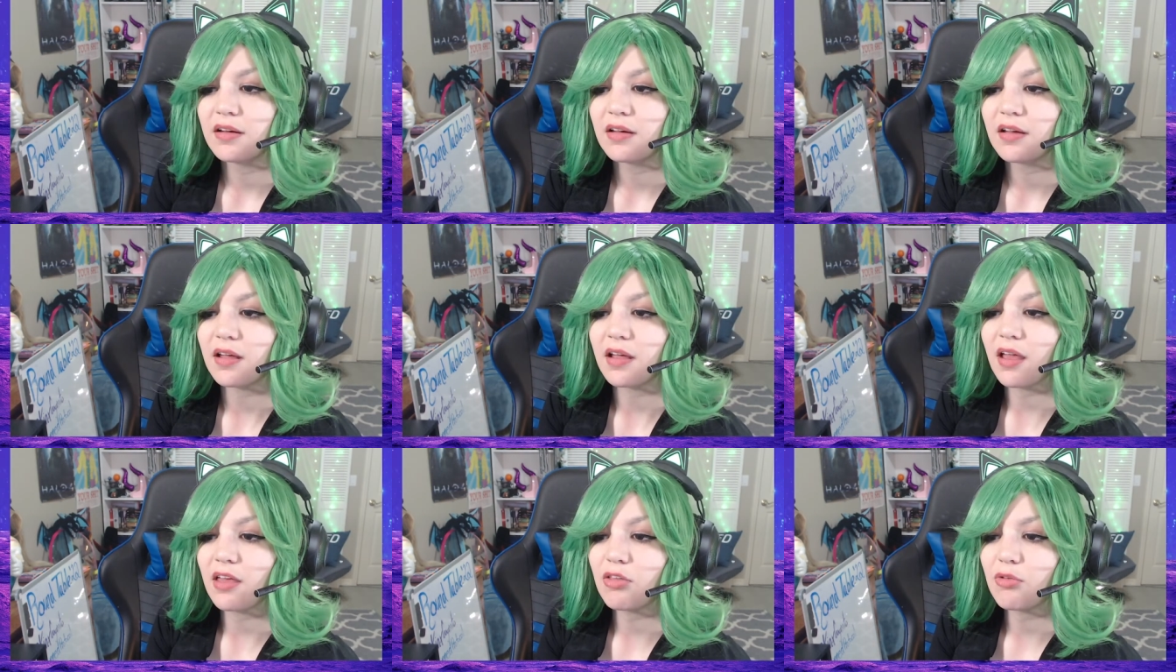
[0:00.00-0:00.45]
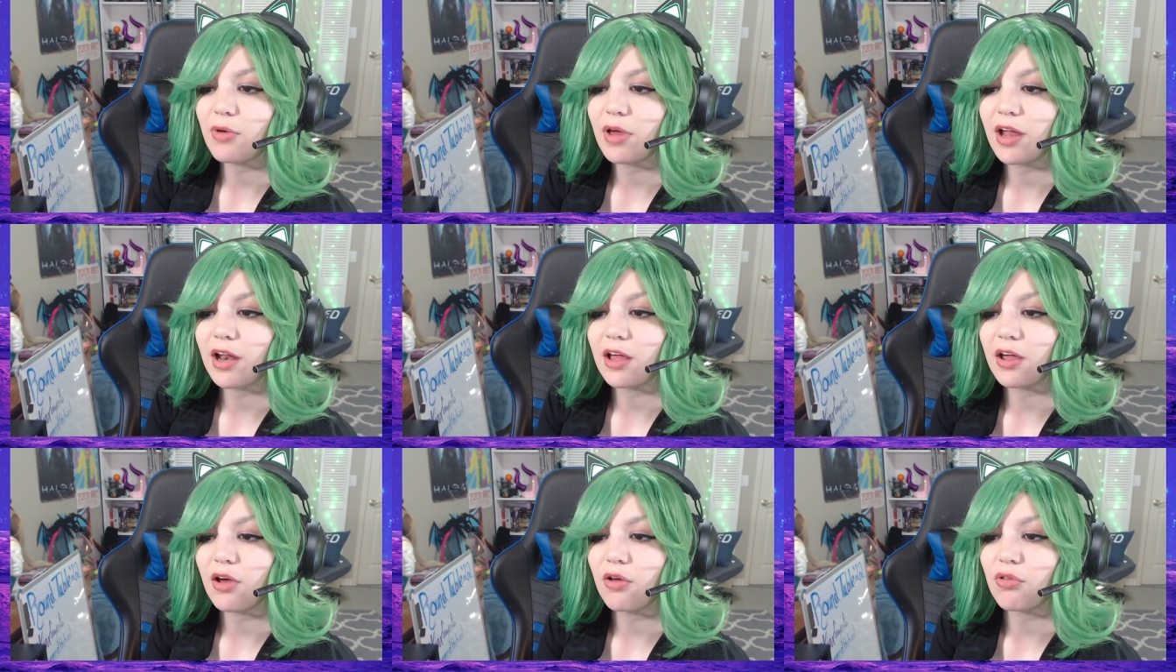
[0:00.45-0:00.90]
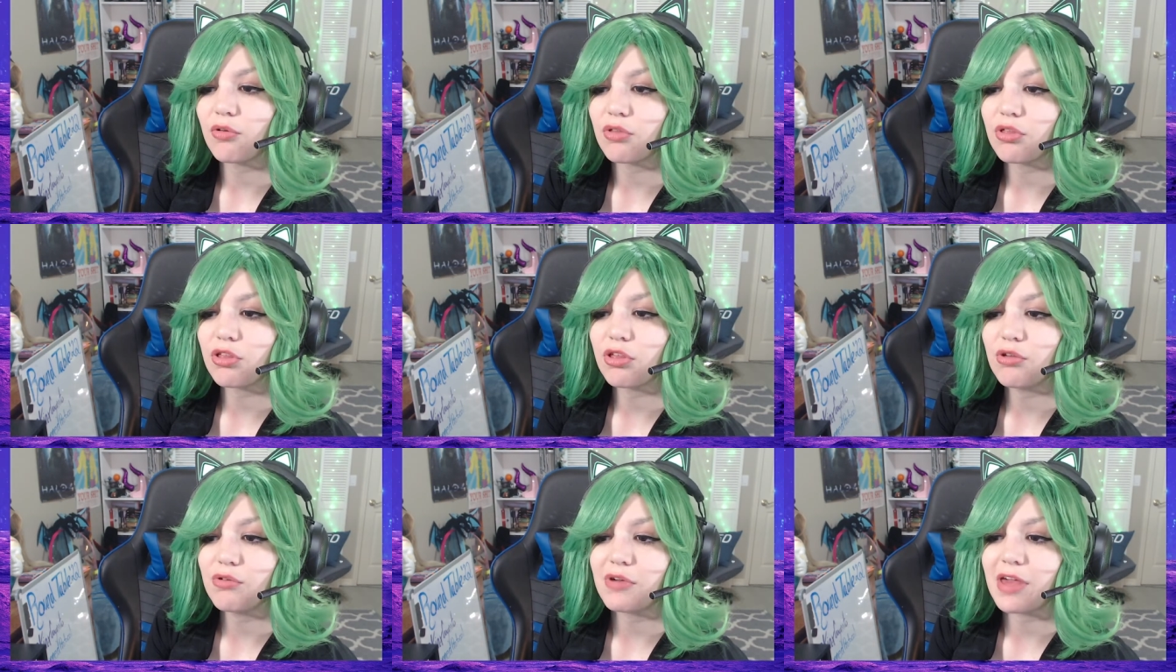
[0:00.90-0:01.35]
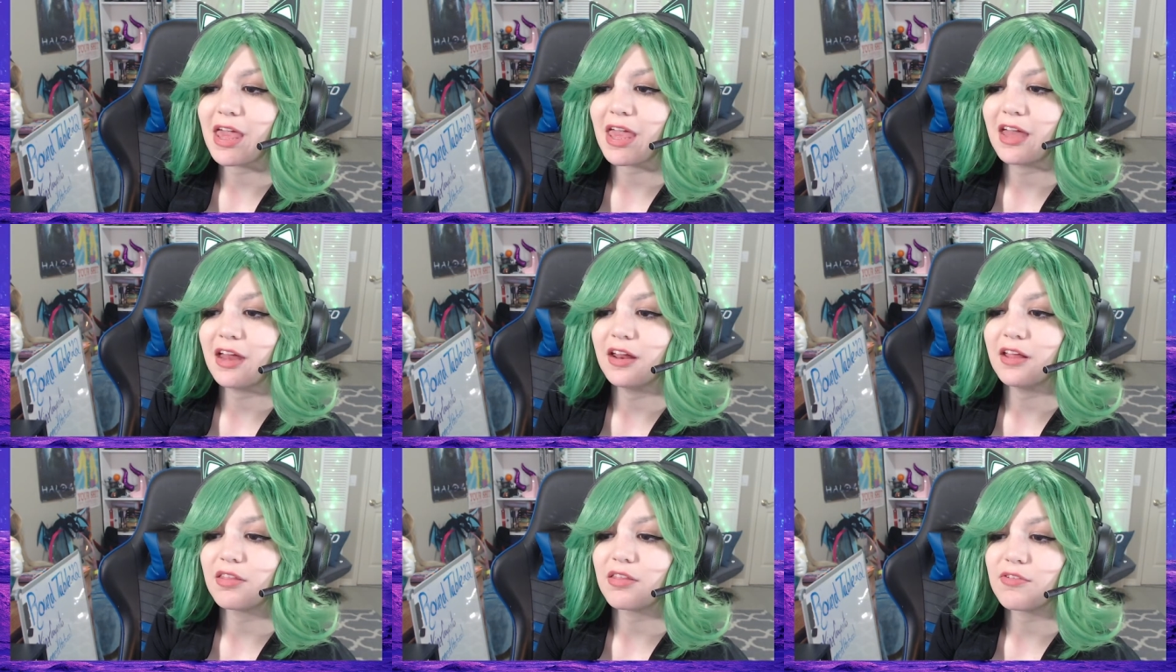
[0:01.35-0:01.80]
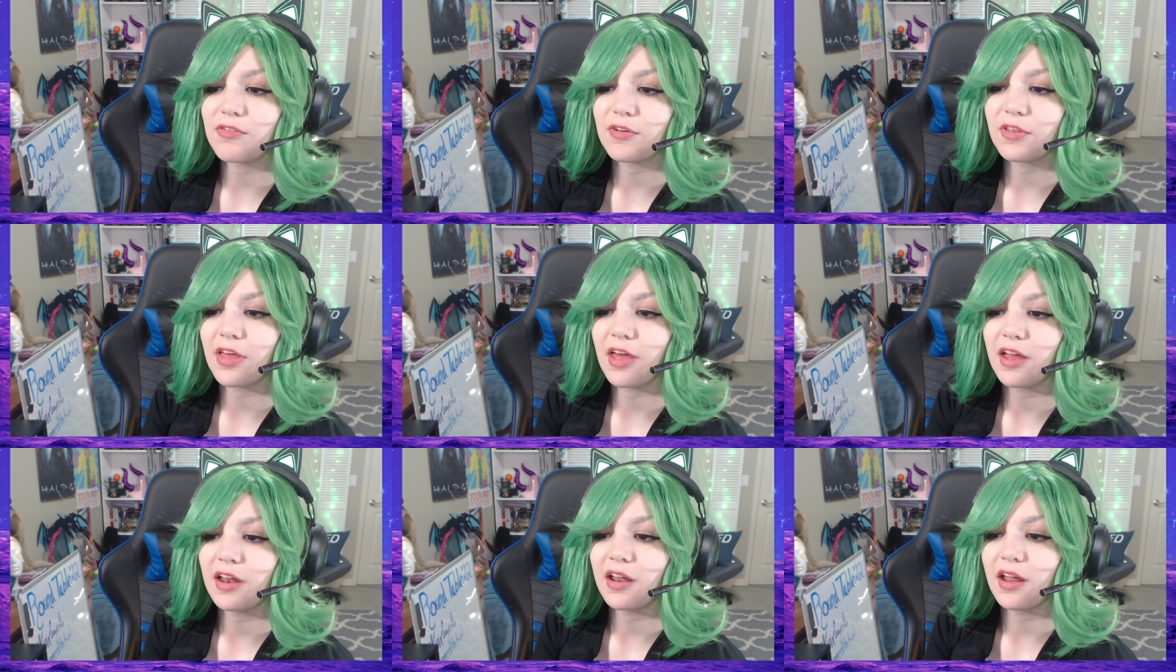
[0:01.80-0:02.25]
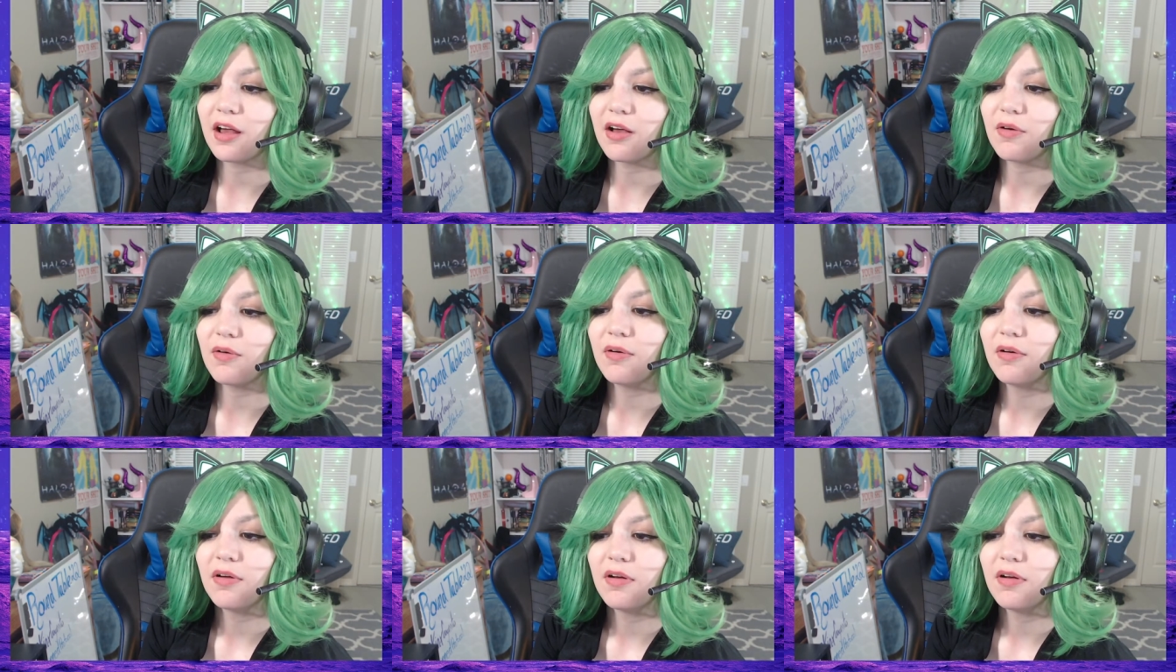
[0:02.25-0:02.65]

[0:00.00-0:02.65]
I guess we gotta go. There's two canons for that now.